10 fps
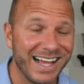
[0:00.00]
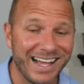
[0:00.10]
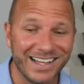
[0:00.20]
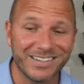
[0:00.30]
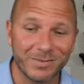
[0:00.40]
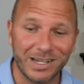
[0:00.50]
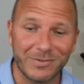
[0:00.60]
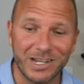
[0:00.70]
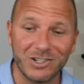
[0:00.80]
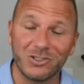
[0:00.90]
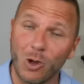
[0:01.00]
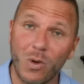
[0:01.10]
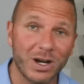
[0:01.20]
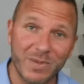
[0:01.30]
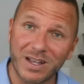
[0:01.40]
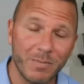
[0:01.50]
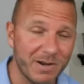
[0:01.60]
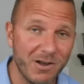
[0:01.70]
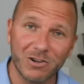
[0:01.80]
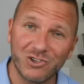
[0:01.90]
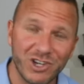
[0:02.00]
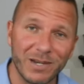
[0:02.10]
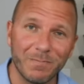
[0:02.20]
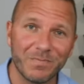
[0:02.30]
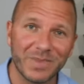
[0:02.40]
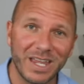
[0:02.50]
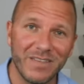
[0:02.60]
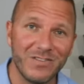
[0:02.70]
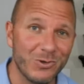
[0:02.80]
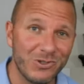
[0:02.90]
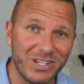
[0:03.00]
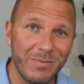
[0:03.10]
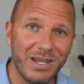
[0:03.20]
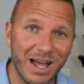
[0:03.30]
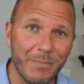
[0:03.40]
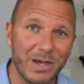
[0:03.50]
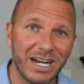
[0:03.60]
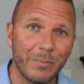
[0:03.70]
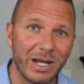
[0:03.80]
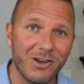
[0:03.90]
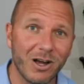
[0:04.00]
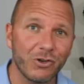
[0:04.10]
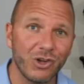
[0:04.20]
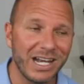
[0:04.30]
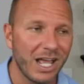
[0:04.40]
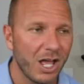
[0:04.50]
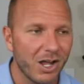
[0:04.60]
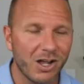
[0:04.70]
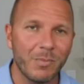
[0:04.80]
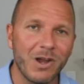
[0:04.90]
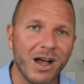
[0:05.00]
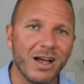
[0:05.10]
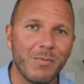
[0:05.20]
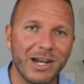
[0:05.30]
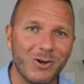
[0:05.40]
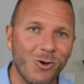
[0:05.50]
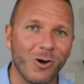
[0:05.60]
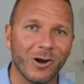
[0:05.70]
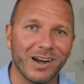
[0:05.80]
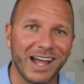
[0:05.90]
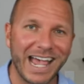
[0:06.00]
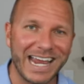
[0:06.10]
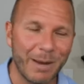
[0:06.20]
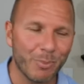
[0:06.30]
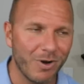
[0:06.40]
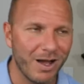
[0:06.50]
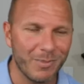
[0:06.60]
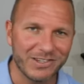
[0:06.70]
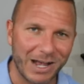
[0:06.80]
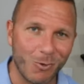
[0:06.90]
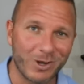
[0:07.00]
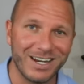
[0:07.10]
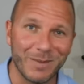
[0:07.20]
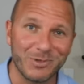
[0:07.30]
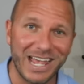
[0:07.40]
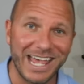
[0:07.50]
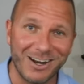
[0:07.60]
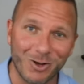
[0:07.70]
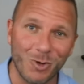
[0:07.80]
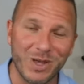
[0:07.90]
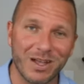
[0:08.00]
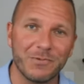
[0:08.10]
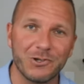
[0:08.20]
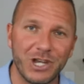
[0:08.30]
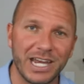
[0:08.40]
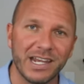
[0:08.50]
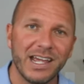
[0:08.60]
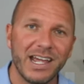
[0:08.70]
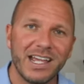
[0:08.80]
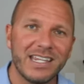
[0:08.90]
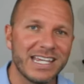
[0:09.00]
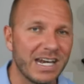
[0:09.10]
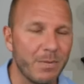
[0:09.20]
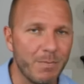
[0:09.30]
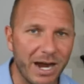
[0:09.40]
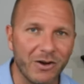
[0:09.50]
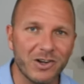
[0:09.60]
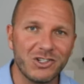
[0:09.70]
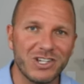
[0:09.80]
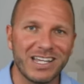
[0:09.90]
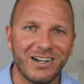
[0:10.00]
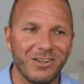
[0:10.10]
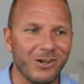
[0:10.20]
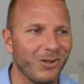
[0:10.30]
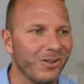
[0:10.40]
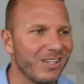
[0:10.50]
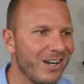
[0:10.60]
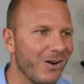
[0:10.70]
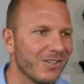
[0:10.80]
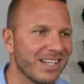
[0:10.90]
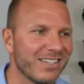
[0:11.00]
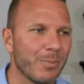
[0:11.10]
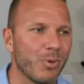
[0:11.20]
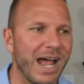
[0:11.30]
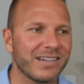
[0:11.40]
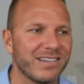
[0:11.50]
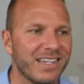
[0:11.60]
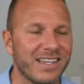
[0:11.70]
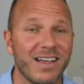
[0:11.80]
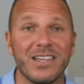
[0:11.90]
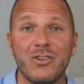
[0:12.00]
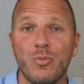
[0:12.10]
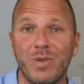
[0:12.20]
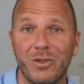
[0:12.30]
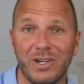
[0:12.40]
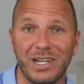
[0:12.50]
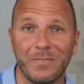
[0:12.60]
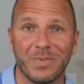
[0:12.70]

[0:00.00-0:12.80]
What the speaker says: Sometimes I just don't want to pick up my dog shit. If you see me not picking up my dog shit, come knock on my door and I promise I won't get upset and I'll go pick up the shit. You get embarrassed, you get a little, you know, it's like practicing humility.